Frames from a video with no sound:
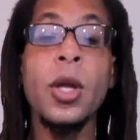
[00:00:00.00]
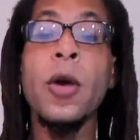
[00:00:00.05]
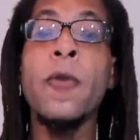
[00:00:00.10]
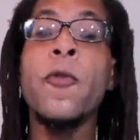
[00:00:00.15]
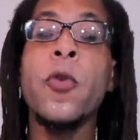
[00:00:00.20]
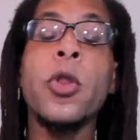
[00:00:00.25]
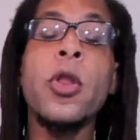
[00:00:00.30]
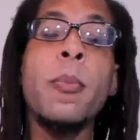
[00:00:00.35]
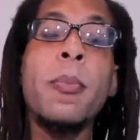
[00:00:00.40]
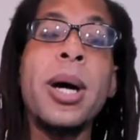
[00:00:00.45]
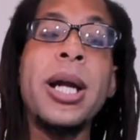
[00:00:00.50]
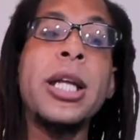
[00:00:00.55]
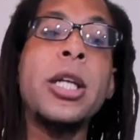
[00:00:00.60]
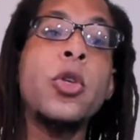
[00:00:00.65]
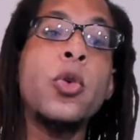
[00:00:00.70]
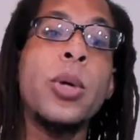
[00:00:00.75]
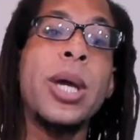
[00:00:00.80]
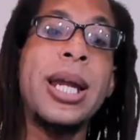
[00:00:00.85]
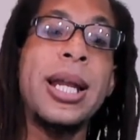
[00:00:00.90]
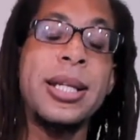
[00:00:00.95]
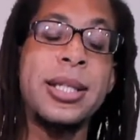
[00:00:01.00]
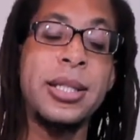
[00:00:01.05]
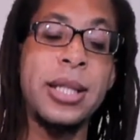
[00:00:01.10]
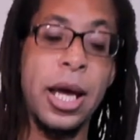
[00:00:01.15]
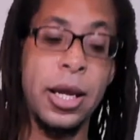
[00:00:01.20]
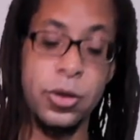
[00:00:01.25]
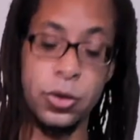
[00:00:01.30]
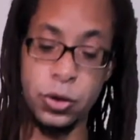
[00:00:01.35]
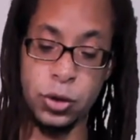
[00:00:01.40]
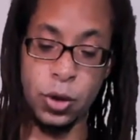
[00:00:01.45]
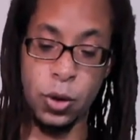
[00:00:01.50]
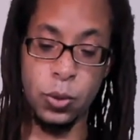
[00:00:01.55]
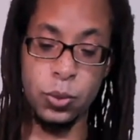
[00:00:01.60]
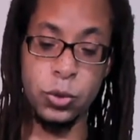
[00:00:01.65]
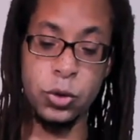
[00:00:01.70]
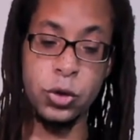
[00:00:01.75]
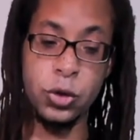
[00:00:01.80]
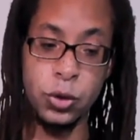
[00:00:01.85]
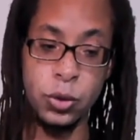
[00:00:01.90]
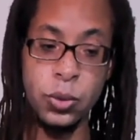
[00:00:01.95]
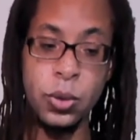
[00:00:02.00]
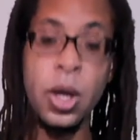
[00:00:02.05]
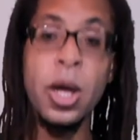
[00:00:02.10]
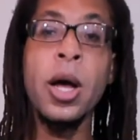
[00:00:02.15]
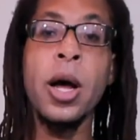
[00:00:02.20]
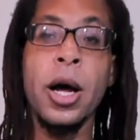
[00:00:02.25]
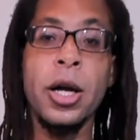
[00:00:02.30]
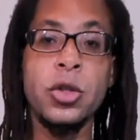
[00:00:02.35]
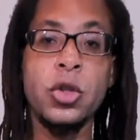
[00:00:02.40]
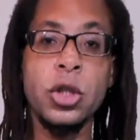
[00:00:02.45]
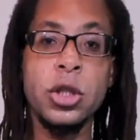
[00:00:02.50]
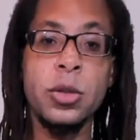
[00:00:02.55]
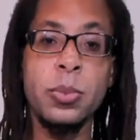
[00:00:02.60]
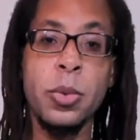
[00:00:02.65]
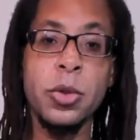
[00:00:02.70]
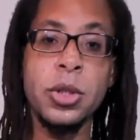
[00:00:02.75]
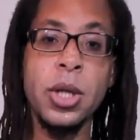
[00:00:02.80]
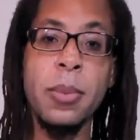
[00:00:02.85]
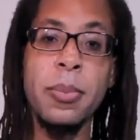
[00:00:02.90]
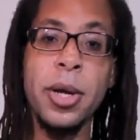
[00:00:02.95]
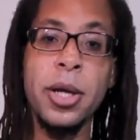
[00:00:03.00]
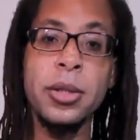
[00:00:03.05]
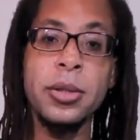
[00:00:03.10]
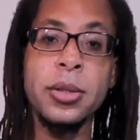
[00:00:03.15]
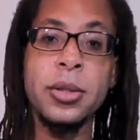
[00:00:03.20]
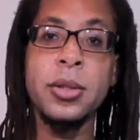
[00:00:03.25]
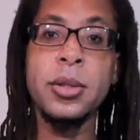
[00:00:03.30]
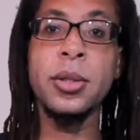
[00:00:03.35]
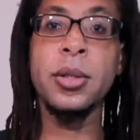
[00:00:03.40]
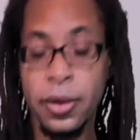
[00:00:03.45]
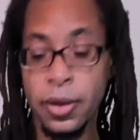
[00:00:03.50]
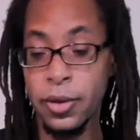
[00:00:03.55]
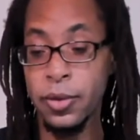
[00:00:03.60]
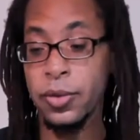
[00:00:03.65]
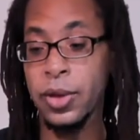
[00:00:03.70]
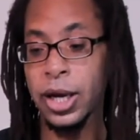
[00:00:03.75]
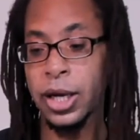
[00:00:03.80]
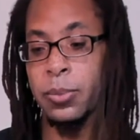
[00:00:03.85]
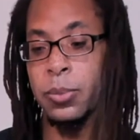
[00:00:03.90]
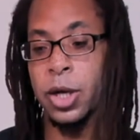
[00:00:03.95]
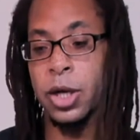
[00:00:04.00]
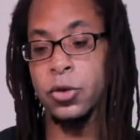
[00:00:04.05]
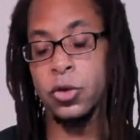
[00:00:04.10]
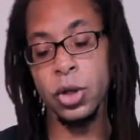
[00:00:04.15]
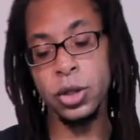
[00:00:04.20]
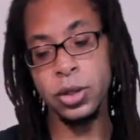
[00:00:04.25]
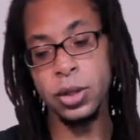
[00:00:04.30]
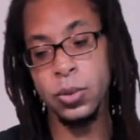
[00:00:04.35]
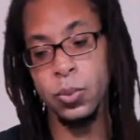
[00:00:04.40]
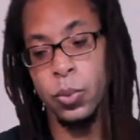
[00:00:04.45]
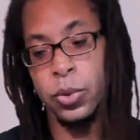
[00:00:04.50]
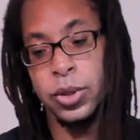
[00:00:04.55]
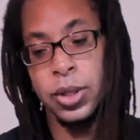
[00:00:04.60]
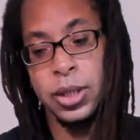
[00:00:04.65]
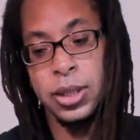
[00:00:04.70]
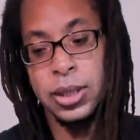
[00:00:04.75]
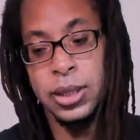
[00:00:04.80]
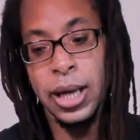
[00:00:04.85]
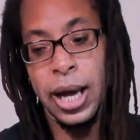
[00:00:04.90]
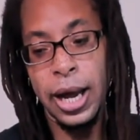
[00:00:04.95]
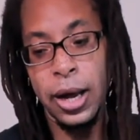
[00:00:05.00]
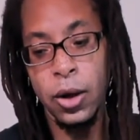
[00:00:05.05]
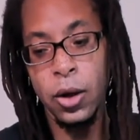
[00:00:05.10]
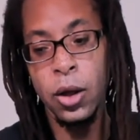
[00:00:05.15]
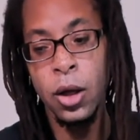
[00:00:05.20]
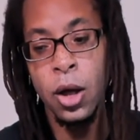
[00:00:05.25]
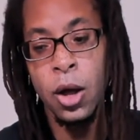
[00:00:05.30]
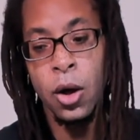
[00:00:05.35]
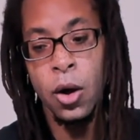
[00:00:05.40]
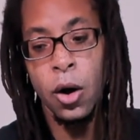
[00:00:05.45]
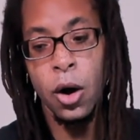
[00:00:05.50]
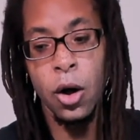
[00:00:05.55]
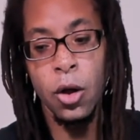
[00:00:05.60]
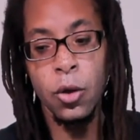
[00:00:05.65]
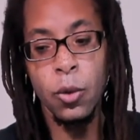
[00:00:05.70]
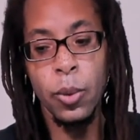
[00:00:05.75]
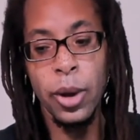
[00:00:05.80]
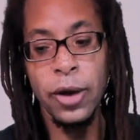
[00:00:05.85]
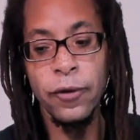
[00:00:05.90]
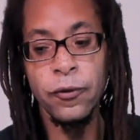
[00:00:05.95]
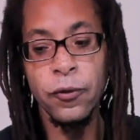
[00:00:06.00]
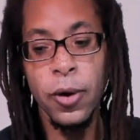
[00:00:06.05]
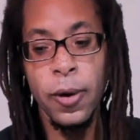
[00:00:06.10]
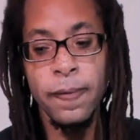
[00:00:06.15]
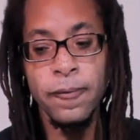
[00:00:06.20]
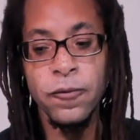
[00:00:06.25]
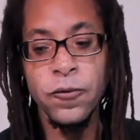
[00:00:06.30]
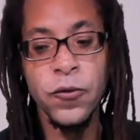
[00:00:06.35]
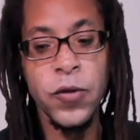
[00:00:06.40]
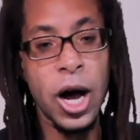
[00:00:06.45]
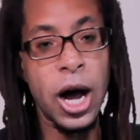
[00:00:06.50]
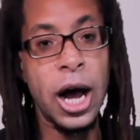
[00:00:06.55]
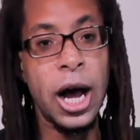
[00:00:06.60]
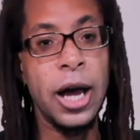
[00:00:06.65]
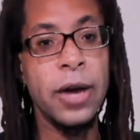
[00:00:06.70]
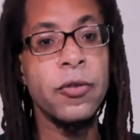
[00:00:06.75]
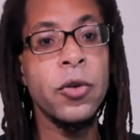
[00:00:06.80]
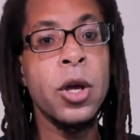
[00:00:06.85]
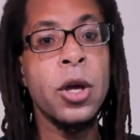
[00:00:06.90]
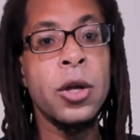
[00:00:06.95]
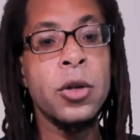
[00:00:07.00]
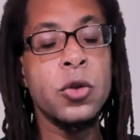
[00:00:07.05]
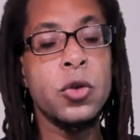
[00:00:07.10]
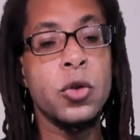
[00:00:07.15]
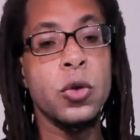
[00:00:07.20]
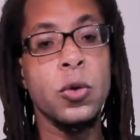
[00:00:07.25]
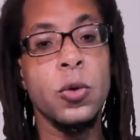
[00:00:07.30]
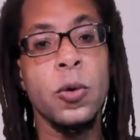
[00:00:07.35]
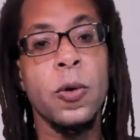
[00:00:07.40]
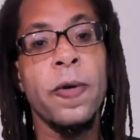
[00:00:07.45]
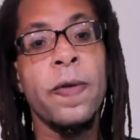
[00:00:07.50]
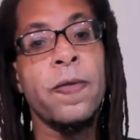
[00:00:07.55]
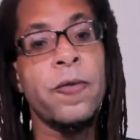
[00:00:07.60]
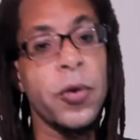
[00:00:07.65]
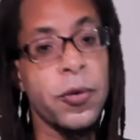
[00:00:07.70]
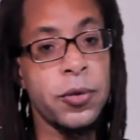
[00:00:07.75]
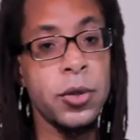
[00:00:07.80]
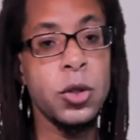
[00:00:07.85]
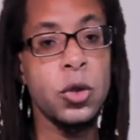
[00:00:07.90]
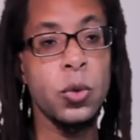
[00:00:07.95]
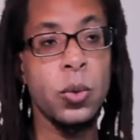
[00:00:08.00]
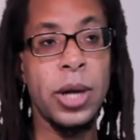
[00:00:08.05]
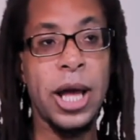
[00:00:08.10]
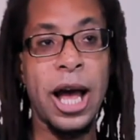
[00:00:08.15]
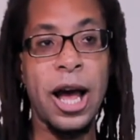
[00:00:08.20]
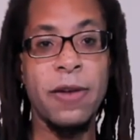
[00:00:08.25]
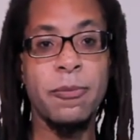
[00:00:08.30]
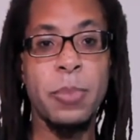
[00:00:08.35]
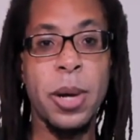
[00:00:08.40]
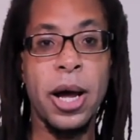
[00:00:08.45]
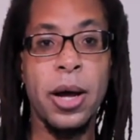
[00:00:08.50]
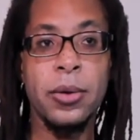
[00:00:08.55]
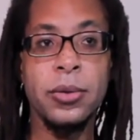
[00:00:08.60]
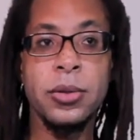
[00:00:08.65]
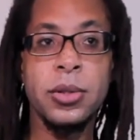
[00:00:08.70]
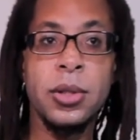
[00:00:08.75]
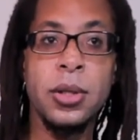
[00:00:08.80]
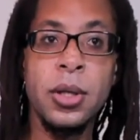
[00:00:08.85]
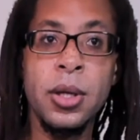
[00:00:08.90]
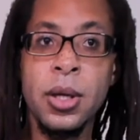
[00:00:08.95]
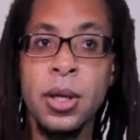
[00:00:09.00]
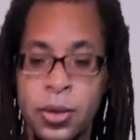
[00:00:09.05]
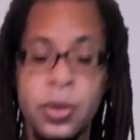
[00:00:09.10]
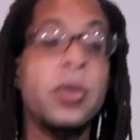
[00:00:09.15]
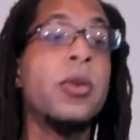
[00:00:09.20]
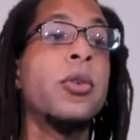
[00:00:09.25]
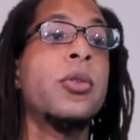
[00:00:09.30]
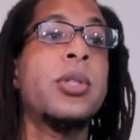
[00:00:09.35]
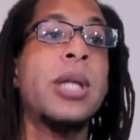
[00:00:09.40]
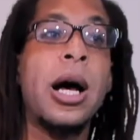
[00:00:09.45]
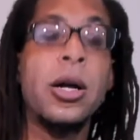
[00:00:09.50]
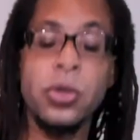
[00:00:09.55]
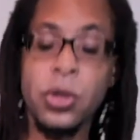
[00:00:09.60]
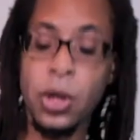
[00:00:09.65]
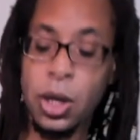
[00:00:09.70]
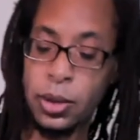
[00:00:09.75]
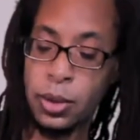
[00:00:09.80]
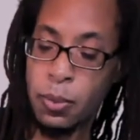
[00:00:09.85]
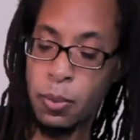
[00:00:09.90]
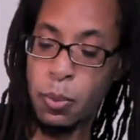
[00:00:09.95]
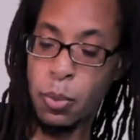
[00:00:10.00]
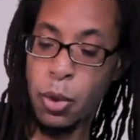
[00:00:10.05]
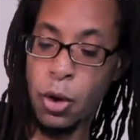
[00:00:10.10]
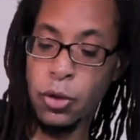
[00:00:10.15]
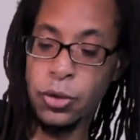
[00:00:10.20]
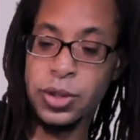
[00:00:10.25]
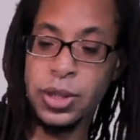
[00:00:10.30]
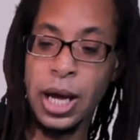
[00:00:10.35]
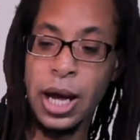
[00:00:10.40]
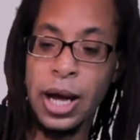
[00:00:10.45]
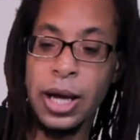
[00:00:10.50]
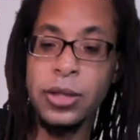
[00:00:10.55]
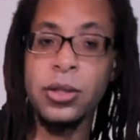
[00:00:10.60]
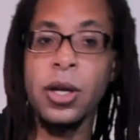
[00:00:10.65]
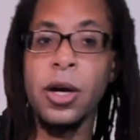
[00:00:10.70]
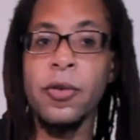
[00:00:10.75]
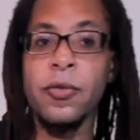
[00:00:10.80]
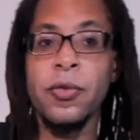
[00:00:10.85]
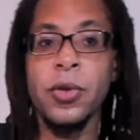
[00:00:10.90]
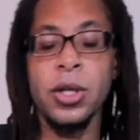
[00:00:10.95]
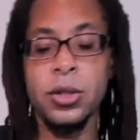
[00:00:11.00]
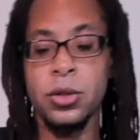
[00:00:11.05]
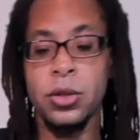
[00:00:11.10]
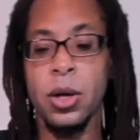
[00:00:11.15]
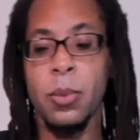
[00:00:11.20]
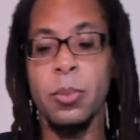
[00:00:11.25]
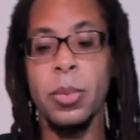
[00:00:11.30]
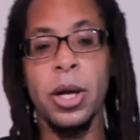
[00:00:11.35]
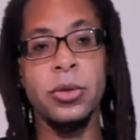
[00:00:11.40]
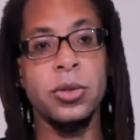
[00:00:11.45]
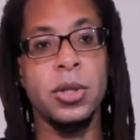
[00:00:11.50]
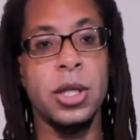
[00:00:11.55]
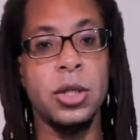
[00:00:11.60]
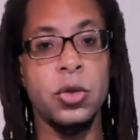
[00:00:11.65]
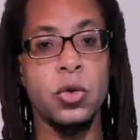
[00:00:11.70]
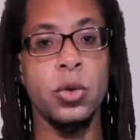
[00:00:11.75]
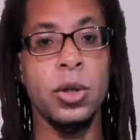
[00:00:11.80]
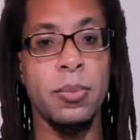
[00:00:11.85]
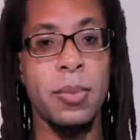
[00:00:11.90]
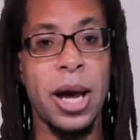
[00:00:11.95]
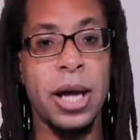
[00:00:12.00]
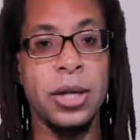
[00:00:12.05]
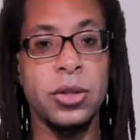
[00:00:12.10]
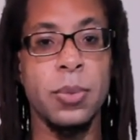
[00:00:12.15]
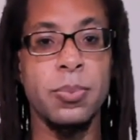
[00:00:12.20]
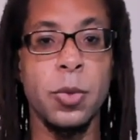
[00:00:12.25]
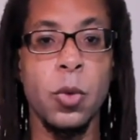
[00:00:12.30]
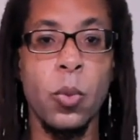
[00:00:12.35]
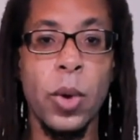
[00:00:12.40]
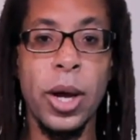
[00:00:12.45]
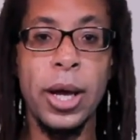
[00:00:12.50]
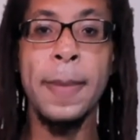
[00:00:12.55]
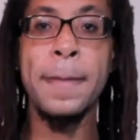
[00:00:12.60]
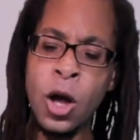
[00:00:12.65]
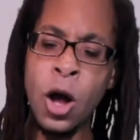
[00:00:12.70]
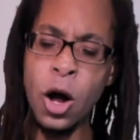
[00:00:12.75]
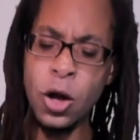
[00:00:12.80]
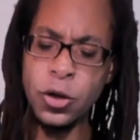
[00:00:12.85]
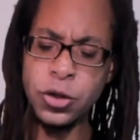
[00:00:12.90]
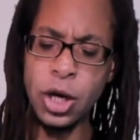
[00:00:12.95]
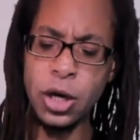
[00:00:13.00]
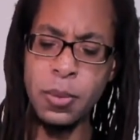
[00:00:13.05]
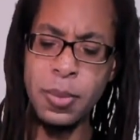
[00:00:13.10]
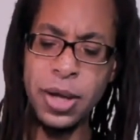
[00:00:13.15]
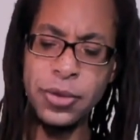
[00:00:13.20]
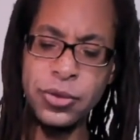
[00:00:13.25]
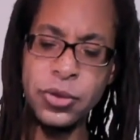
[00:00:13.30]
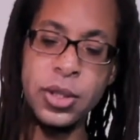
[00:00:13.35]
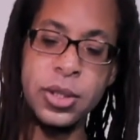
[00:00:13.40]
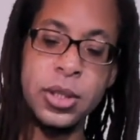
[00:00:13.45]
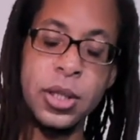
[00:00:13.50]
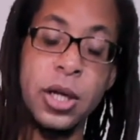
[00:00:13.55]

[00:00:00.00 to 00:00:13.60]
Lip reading: For the money, you get a set, so 2 adjustable dumbbells that can be adjusted with this dial all the way from 5 to 52.5 pounds. There's dials on both sides of each dumbbell so that you can match up the weight. I'll talk about this